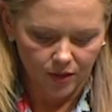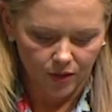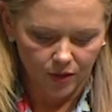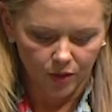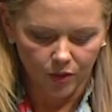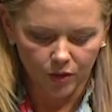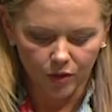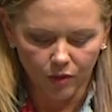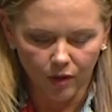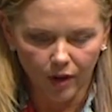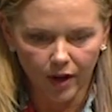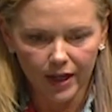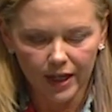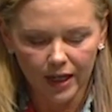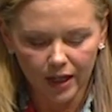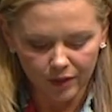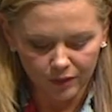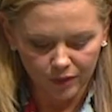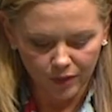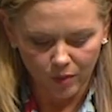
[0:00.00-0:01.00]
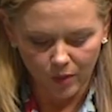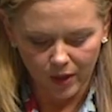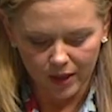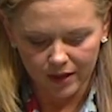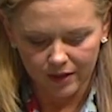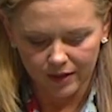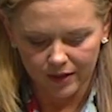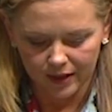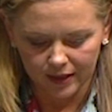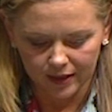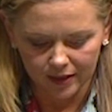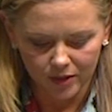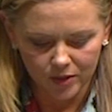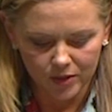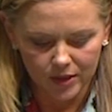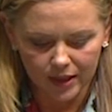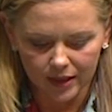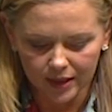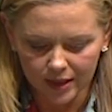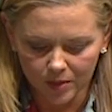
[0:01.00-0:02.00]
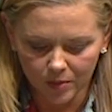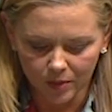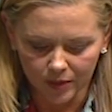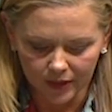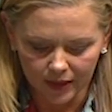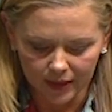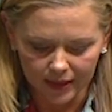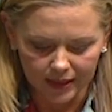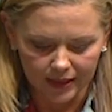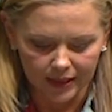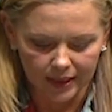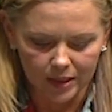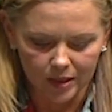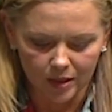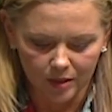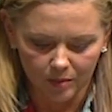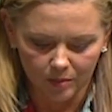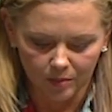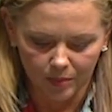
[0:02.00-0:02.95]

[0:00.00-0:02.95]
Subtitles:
who cry out for one thing, who tell us what they need,